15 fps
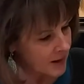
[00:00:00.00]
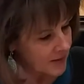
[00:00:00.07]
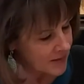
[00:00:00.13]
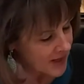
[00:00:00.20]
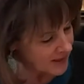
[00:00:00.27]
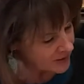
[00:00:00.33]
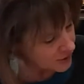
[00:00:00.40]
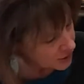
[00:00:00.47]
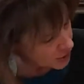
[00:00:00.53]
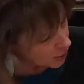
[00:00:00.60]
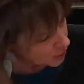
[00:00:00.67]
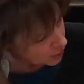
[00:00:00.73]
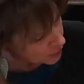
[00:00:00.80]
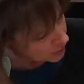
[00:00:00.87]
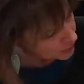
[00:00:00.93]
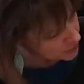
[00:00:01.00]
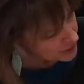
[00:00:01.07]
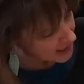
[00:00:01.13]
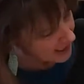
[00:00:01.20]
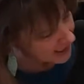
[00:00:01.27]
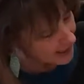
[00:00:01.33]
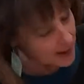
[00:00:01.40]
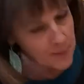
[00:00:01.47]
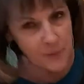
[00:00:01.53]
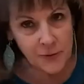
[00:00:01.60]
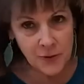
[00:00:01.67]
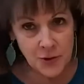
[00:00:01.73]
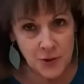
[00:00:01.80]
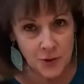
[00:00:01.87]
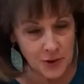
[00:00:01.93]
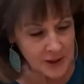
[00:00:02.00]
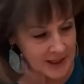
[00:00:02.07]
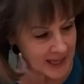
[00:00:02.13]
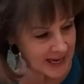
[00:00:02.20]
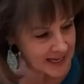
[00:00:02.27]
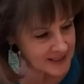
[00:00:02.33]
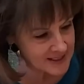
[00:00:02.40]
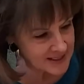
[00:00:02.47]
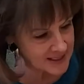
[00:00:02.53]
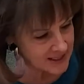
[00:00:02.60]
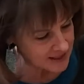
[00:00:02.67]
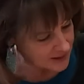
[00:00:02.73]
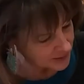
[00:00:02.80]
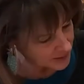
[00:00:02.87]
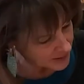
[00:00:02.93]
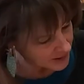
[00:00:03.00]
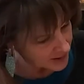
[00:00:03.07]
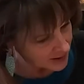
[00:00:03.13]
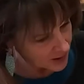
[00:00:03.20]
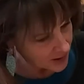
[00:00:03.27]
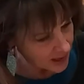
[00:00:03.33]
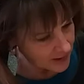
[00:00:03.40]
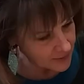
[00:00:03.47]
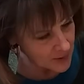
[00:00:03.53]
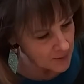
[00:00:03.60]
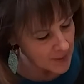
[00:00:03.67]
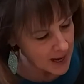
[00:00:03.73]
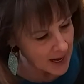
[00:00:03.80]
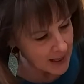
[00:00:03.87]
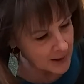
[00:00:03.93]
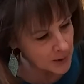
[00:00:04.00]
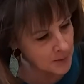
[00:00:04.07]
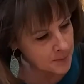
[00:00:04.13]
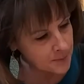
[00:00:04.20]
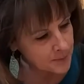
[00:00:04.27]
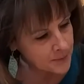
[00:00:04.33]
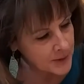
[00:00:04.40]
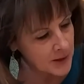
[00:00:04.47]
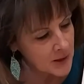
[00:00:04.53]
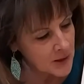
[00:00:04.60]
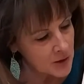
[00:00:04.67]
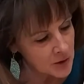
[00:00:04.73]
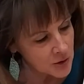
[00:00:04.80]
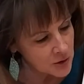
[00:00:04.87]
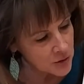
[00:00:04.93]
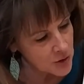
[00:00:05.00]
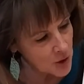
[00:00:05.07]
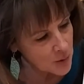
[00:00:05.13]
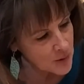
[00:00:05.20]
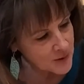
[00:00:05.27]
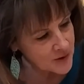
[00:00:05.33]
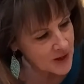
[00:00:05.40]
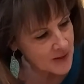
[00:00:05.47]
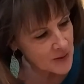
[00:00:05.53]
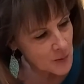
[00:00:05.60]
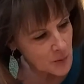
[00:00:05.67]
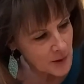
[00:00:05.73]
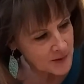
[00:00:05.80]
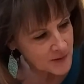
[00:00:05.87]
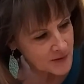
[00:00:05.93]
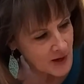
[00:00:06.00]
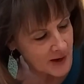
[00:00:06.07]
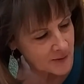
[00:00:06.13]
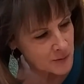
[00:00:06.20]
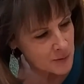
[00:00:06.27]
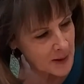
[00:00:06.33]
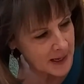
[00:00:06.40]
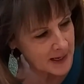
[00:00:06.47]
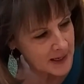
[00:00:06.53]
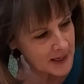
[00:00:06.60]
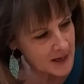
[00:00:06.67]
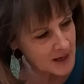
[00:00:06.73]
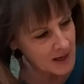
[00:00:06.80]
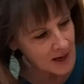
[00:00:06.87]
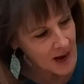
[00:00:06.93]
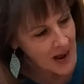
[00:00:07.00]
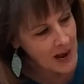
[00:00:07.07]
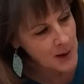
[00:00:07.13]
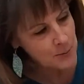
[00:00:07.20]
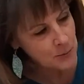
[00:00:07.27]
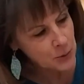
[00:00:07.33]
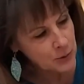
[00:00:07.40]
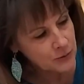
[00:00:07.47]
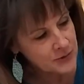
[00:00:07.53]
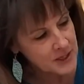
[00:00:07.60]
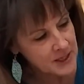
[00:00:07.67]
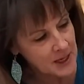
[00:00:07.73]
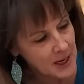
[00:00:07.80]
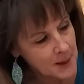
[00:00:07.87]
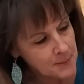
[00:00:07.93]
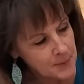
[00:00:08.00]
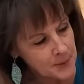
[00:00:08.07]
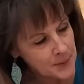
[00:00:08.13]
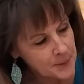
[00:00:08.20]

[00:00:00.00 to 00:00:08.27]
they show your tab for your elastic at the bottom. You'll notice on the ones I've made, I moved it up.